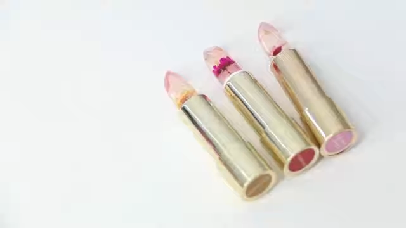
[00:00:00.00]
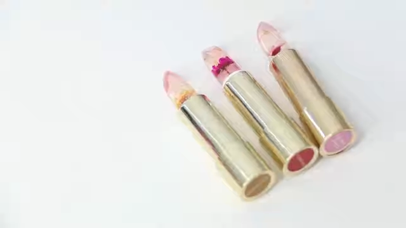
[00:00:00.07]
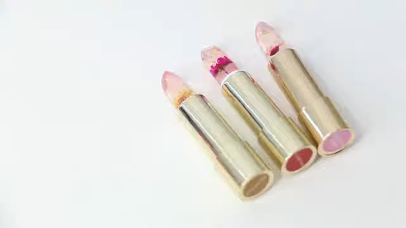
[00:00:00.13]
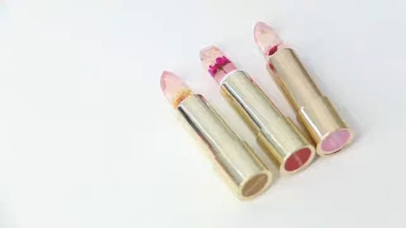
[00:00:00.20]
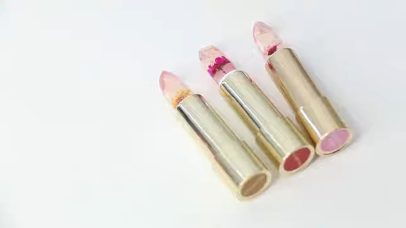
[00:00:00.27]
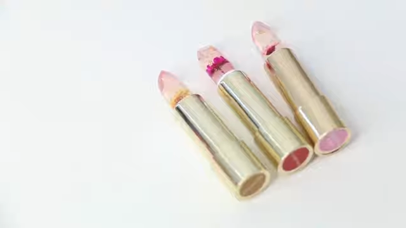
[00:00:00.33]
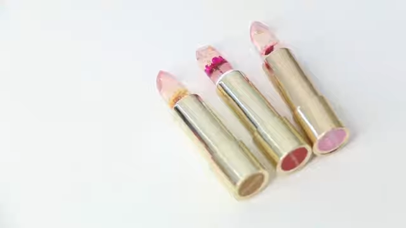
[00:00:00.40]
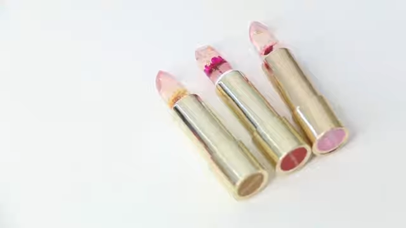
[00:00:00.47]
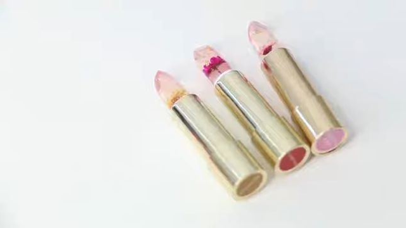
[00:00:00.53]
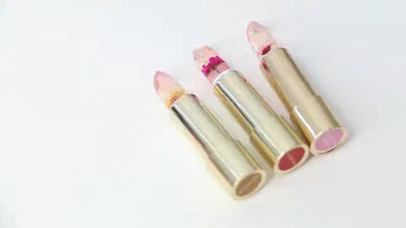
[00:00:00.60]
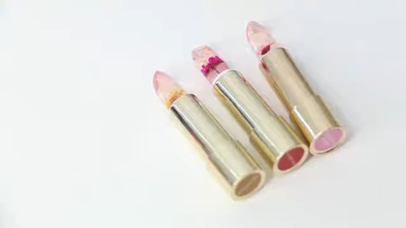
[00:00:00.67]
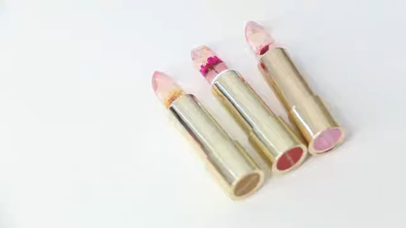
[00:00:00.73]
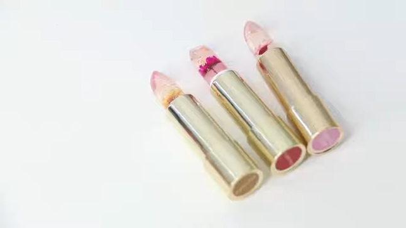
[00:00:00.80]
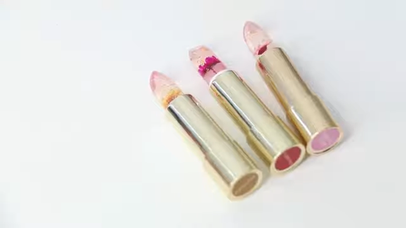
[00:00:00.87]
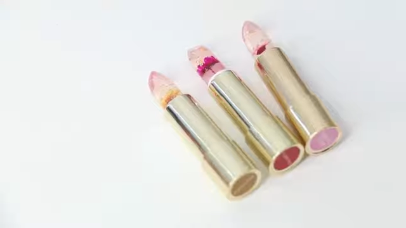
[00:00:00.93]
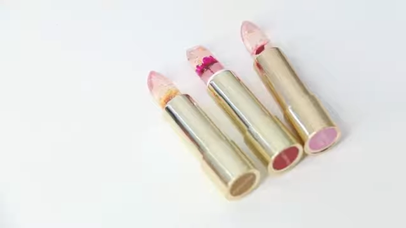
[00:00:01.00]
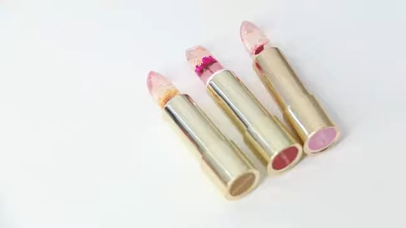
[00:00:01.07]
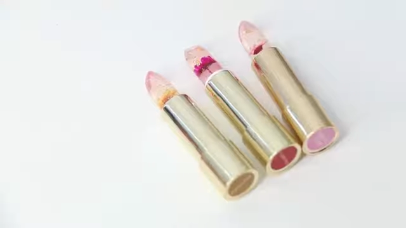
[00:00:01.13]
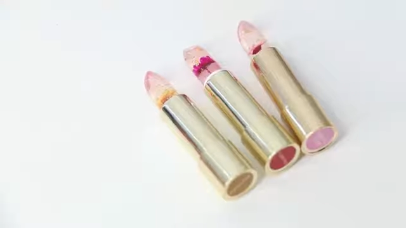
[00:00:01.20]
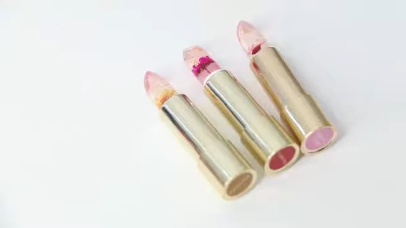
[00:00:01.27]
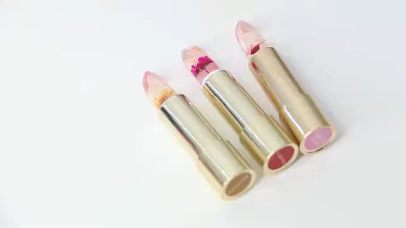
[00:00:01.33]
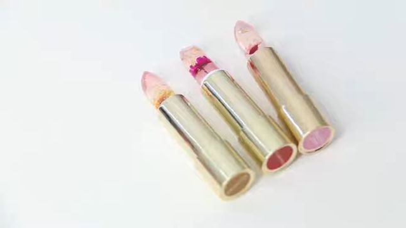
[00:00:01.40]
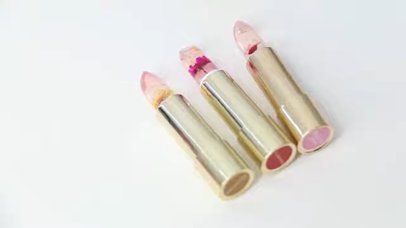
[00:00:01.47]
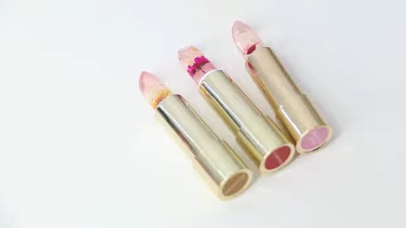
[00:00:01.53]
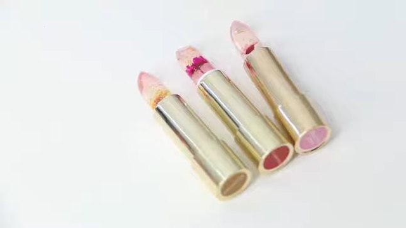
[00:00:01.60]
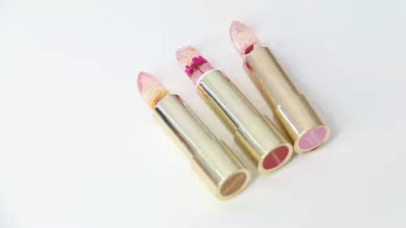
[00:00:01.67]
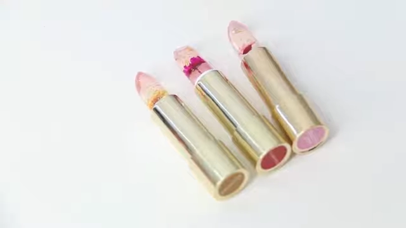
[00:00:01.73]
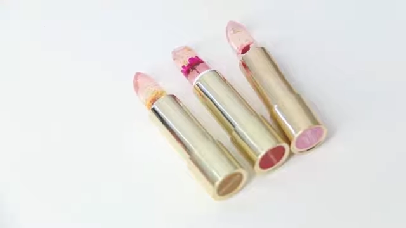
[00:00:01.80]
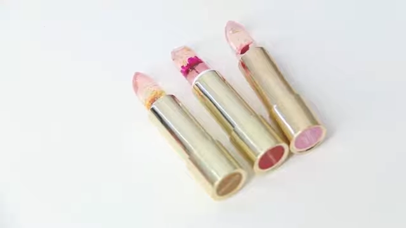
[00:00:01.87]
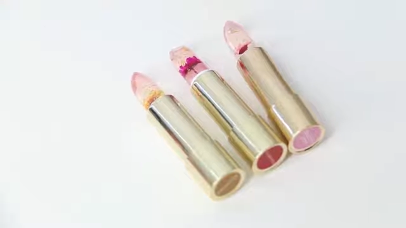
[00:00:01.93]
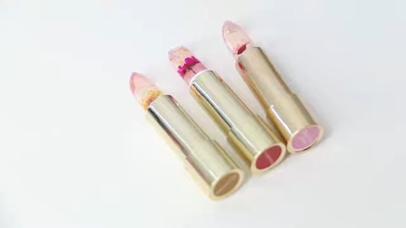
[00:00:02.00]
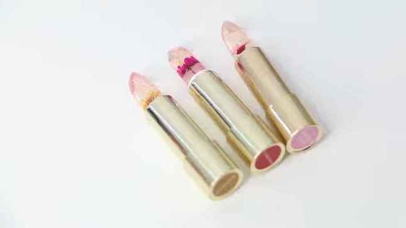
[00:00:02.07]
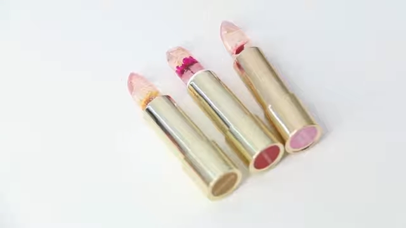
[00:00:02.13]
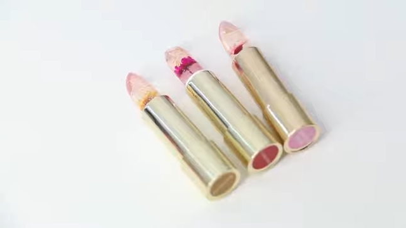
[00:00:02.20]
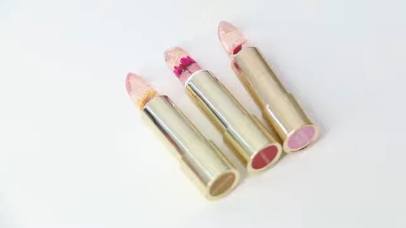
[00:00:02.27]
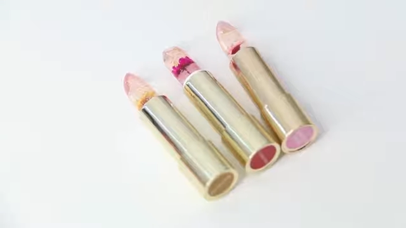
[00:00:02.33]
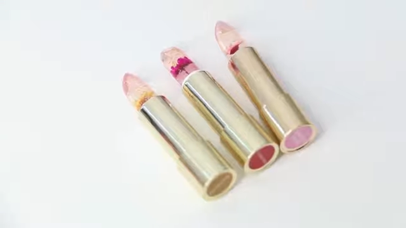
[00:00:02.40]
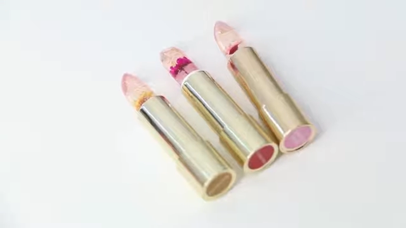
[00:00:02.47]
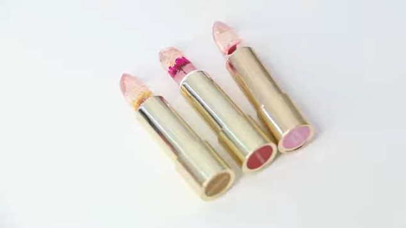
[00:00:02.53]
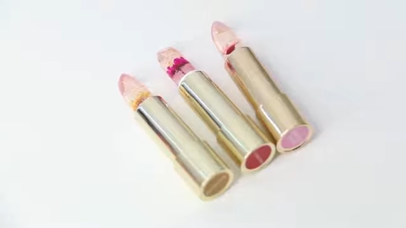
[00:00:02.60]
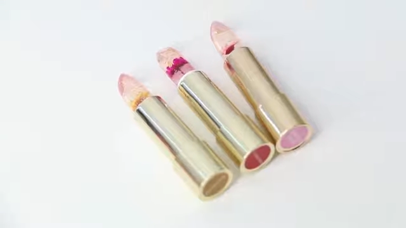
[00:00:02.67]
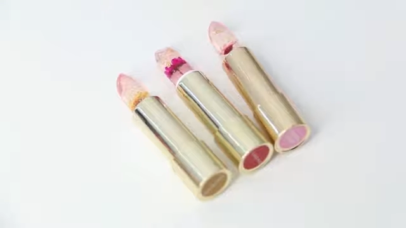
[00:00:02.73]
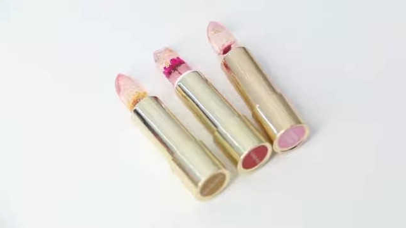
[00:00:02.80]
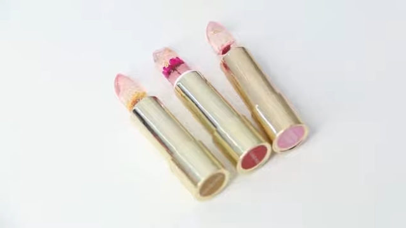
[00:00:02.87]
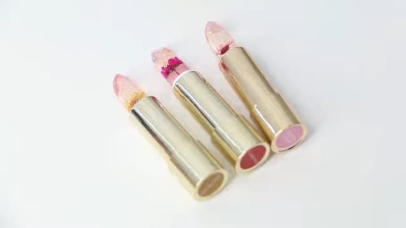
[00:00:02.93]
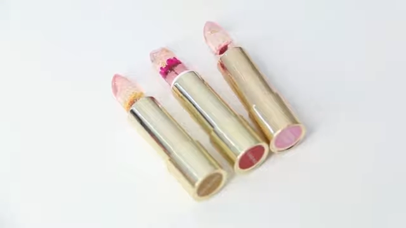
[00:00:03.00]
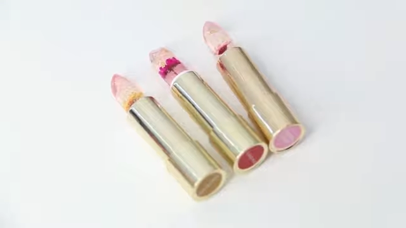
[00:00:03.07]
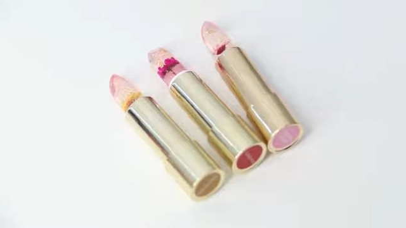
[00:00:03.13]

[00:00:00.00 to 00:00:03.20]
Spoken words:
[unreadable: no face in view]